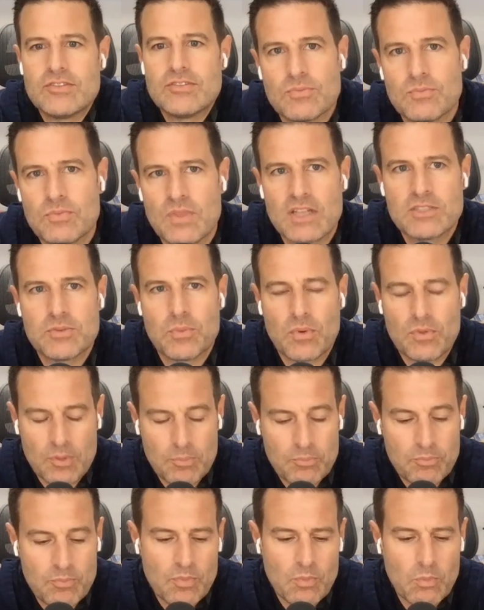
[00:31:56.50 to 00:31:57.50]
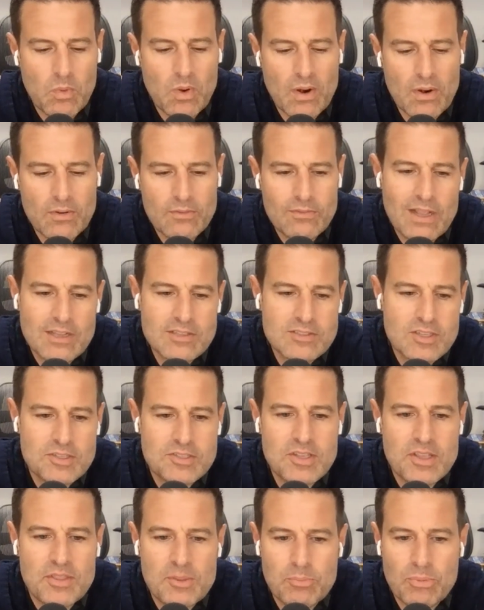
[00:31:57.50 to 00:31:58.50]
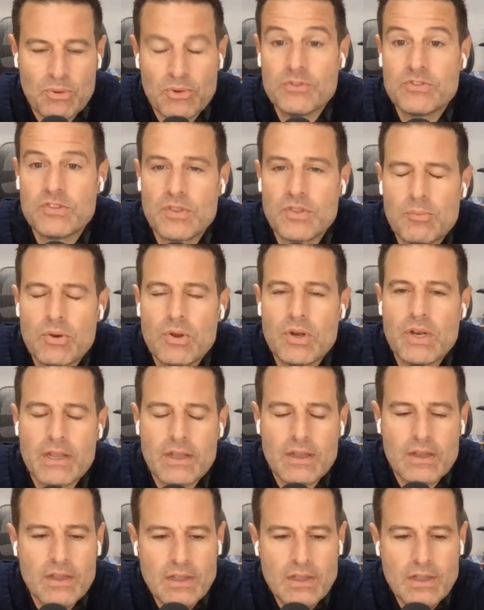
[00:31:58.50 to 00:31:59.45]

that's where, as they say, the proof's in the pudding, huh?